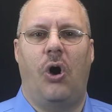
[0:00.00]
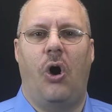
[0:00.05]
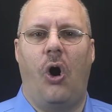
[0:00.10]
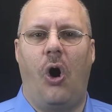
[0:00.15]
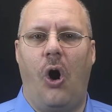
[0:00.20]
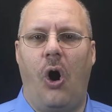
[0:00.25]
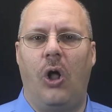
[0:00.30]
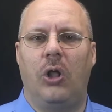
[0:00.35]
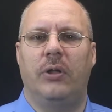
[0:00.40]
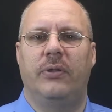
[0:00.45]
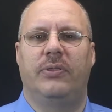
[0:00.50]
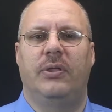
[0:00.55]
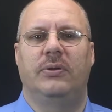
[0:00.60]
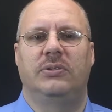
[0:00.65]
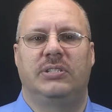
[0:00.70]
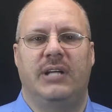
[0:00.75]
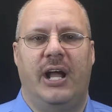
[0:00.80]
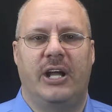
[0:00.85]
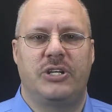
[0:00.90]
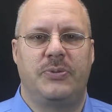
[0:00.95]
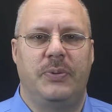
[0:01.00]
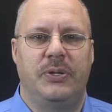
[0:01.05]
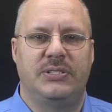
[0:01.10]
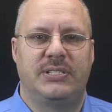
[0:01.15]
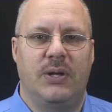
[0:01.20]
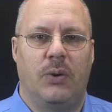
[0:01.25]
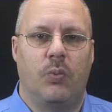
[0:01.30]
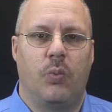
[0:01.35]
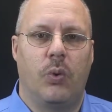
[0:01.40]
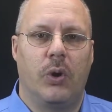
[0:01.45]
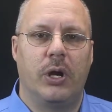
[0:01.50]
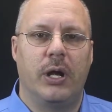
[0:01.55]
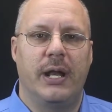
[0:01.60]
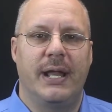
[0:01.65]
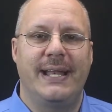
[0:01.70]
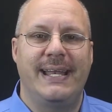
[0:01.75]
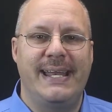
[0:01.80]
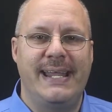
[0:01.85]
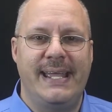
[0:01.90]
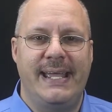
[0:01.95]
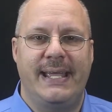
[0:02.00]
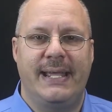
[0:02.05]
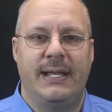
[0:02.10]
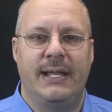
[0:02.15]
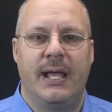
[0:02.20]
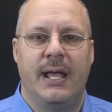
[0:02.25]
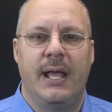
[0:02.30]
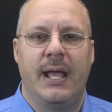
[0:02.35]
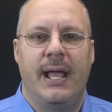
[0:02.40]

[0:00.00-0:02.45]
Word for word: all of those attributes that we're going to need